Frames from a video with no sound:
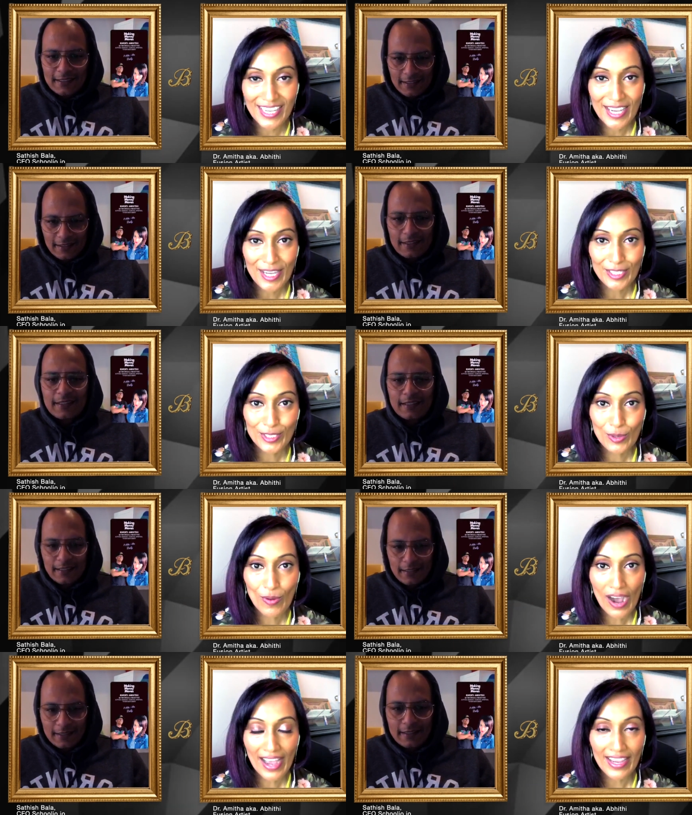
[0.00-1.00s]
Speaker 1: so
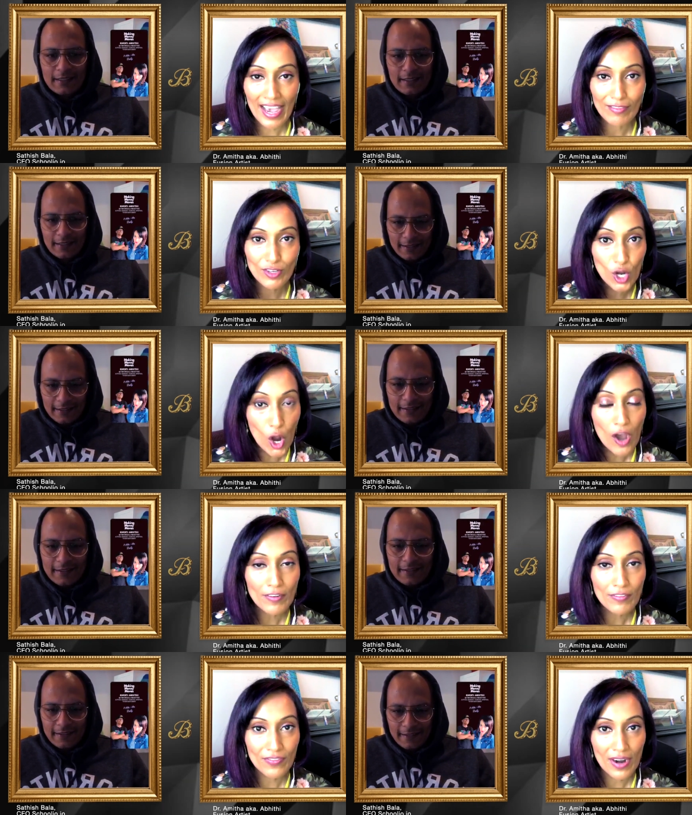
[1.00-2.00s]
i have gone
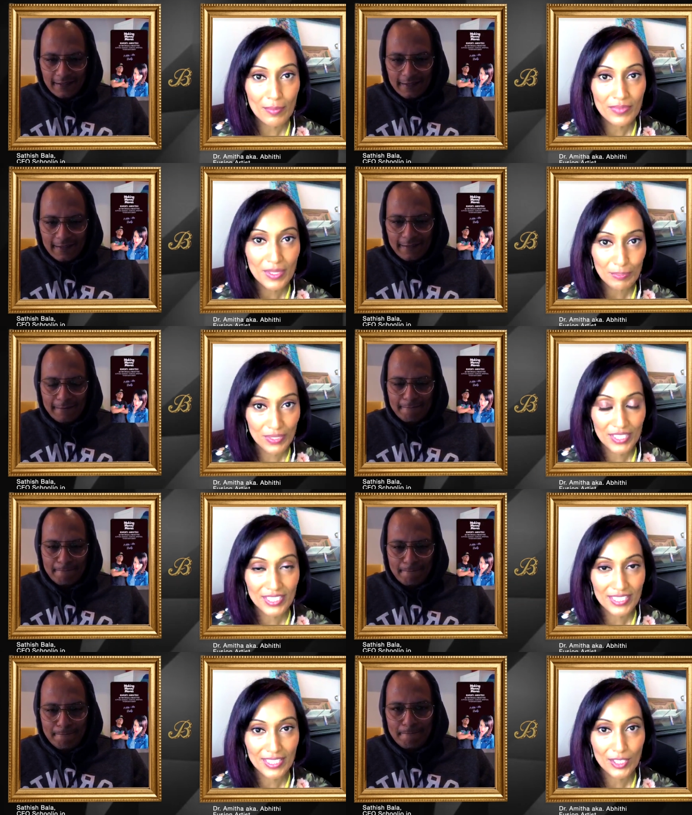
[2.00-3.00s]
from the
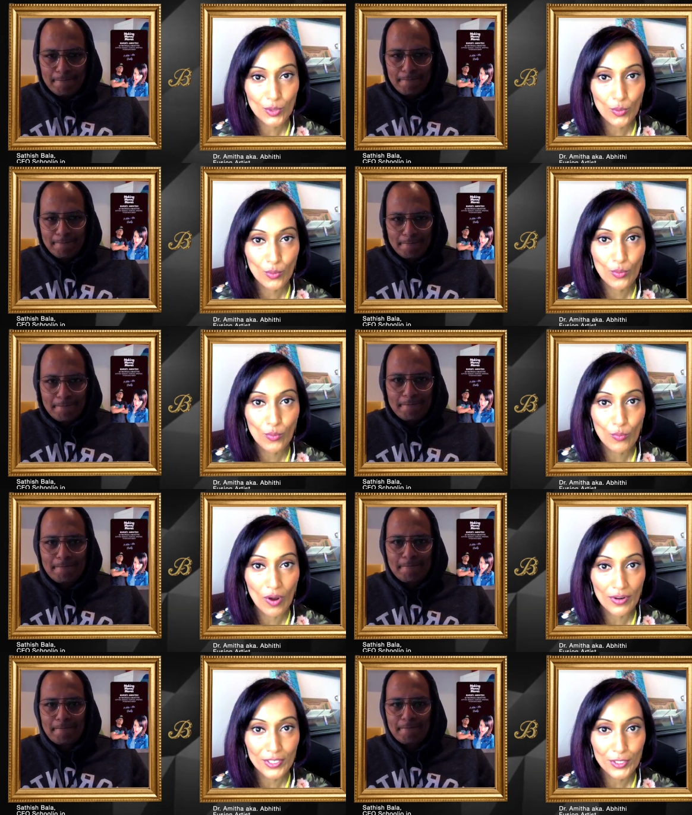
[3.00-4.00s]
person who
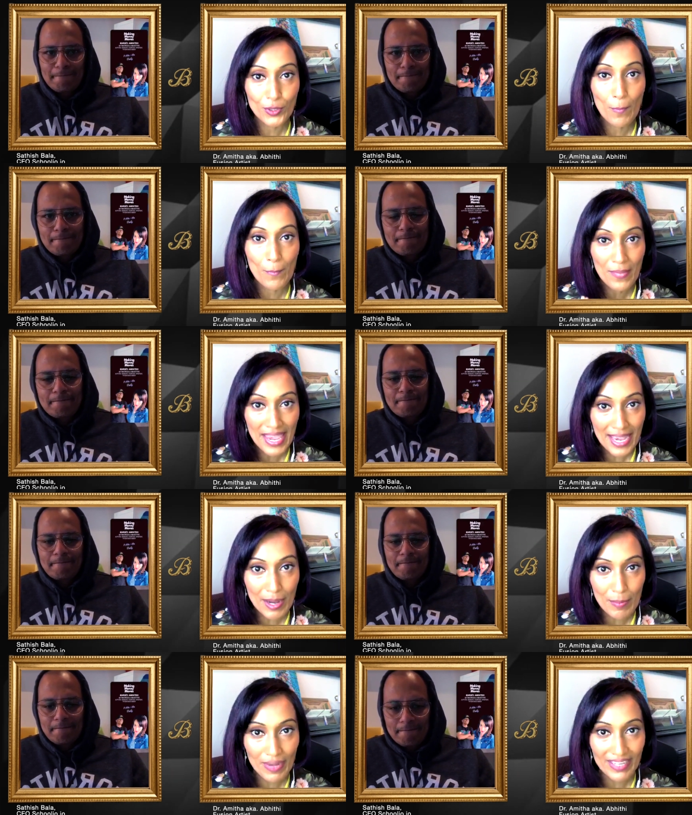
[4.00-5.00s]
wanted to make
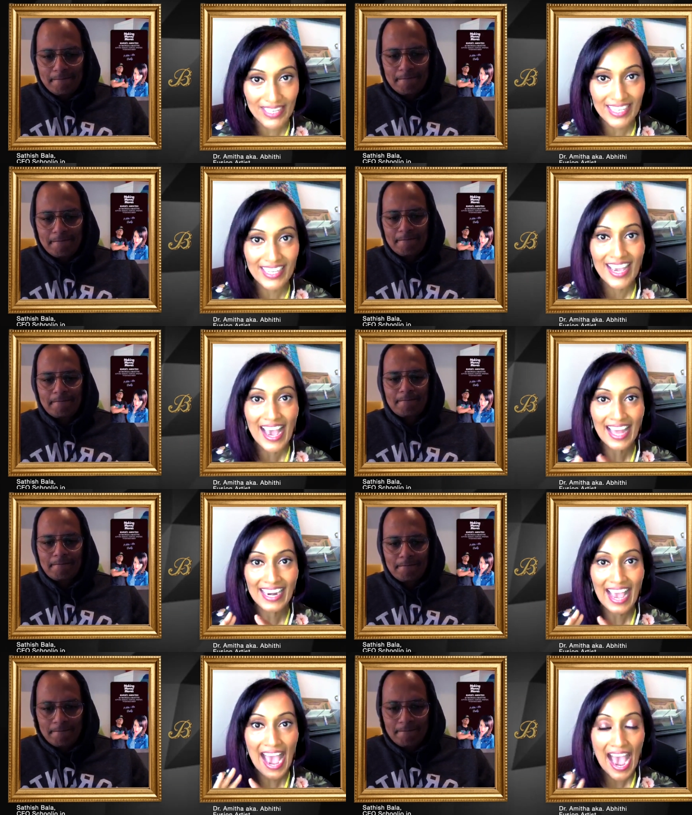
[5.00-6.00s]
money and
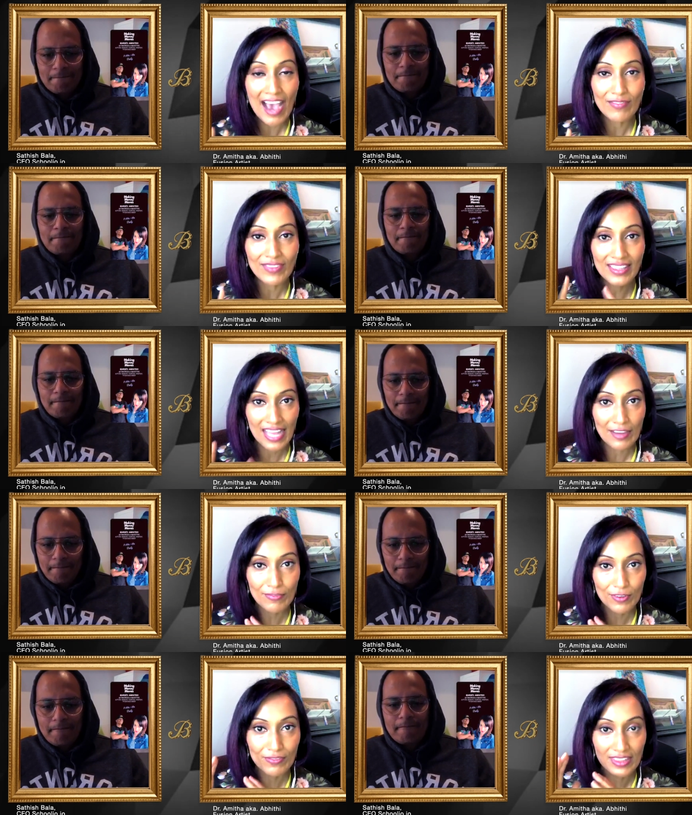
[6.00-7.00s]
have the life of
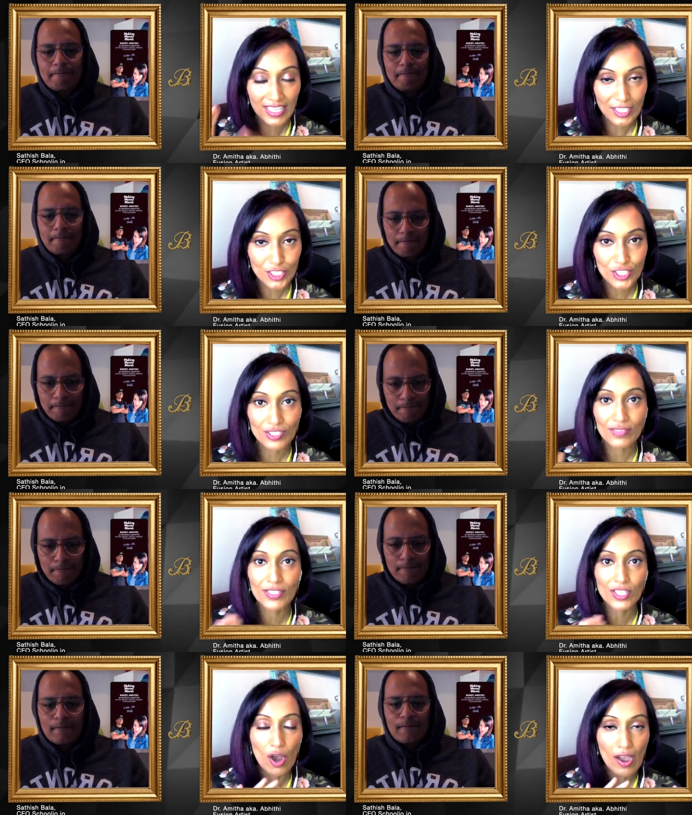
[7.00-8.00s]
luxury with
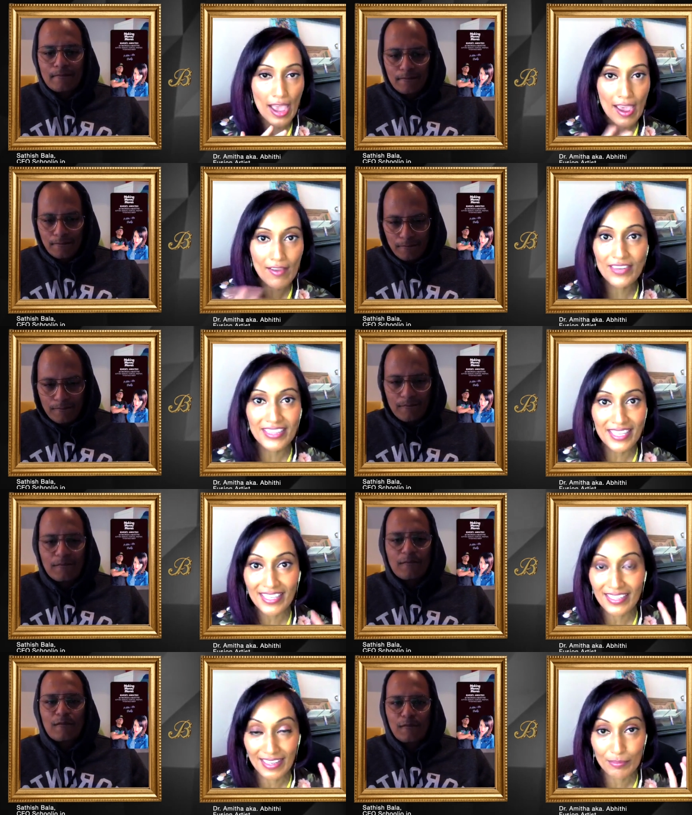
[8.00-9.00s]
everything
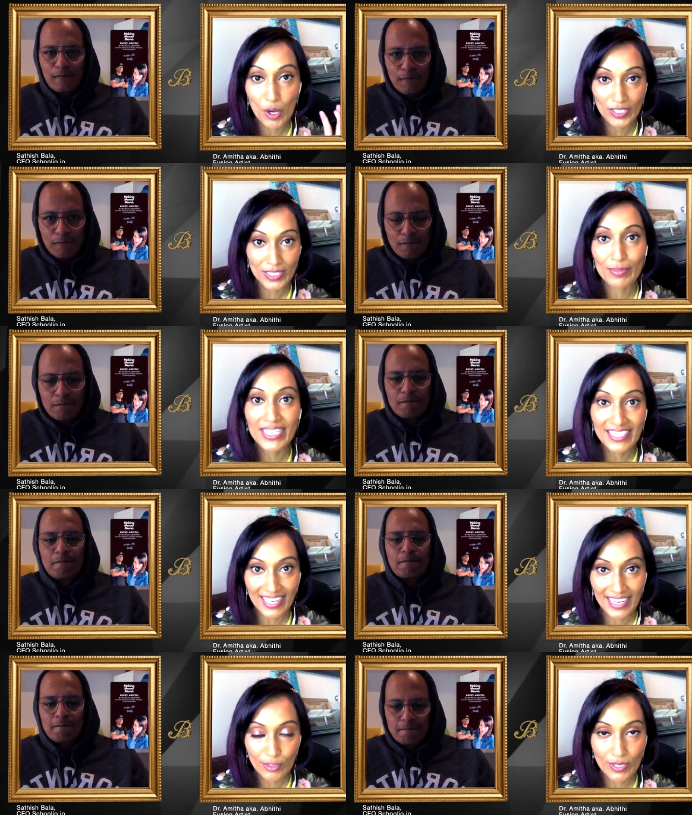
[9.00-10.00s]
possibly that i
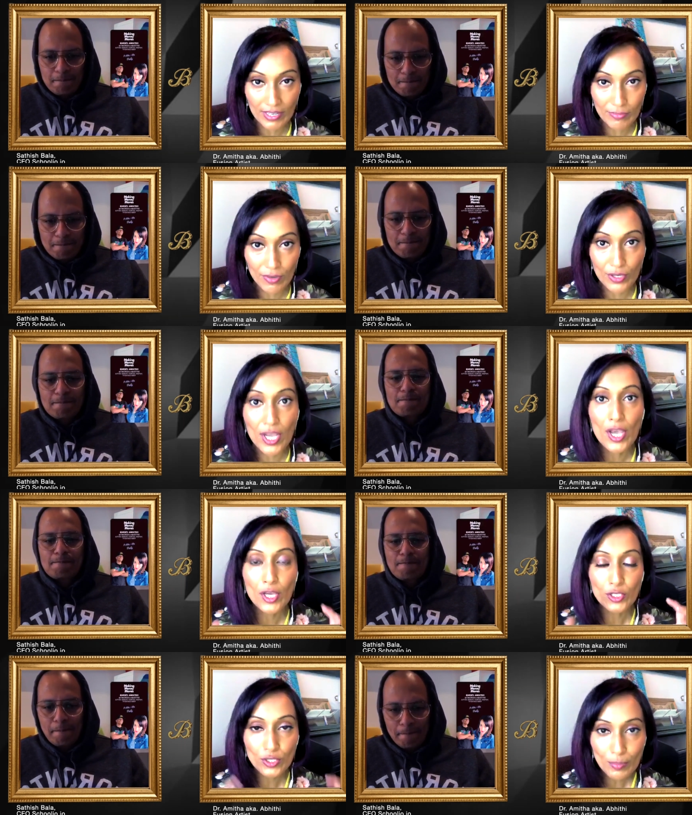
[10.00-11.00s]
could afford
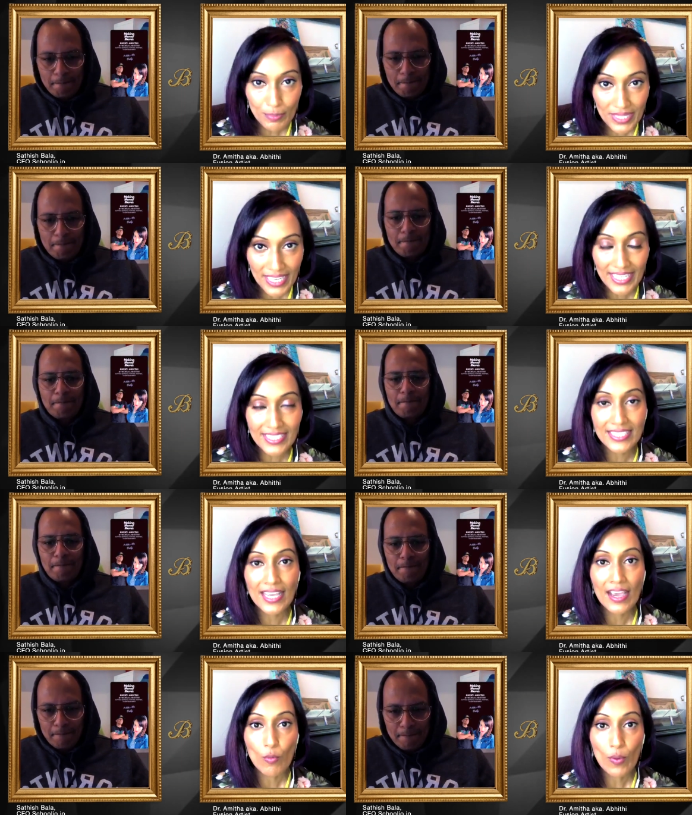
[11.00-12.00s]
to a place
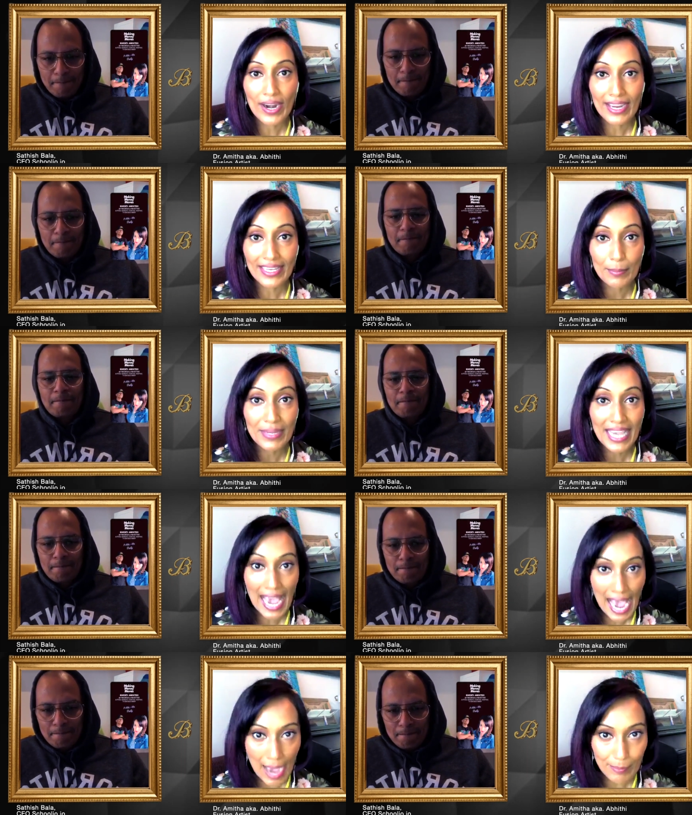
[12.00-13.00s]
where i can be
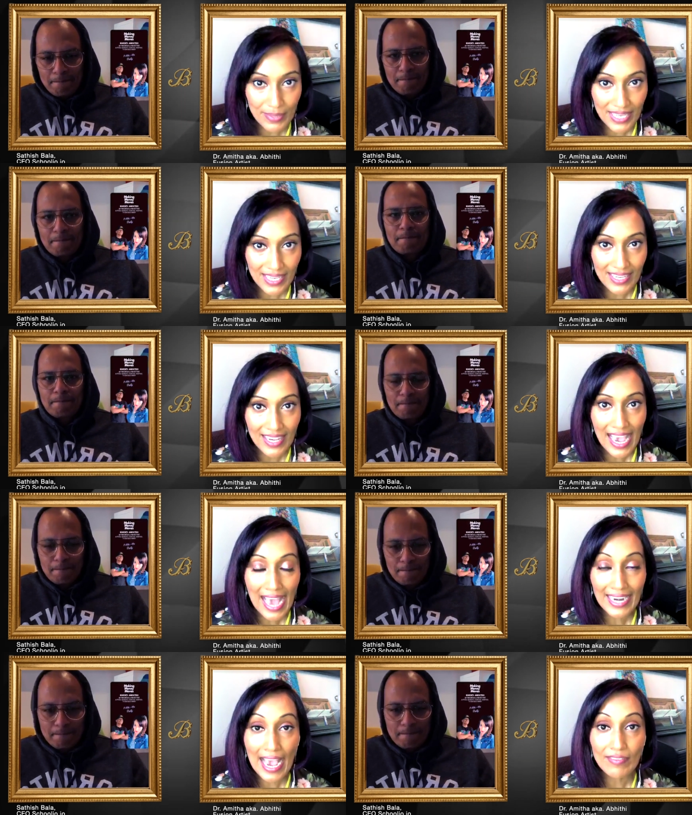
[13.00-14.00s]
happy and
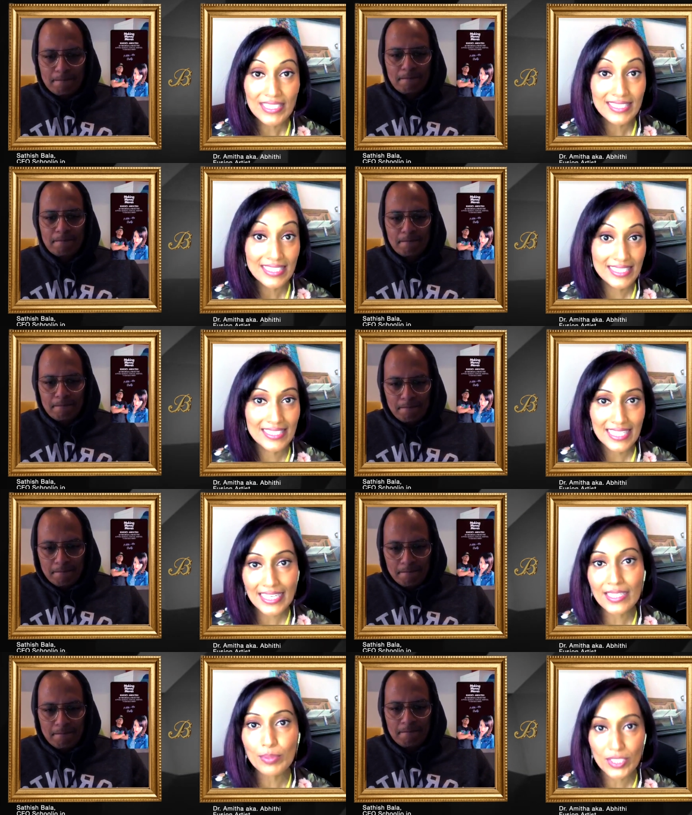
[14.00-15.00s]
have a
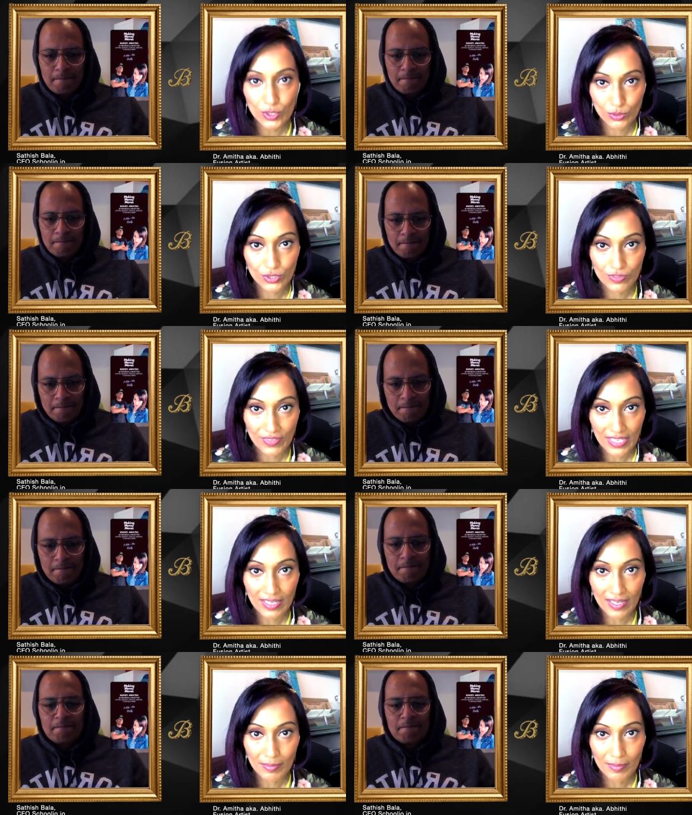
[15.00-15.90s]
sustainable source of income